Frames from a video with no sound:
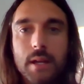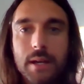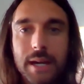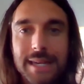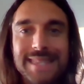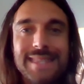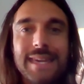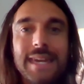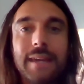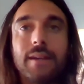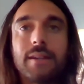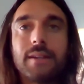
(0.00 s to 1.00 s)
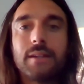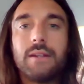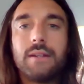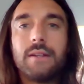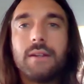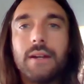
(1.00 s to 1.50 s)
I think,
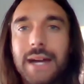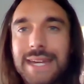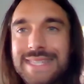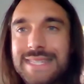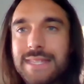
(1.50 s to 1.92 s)
I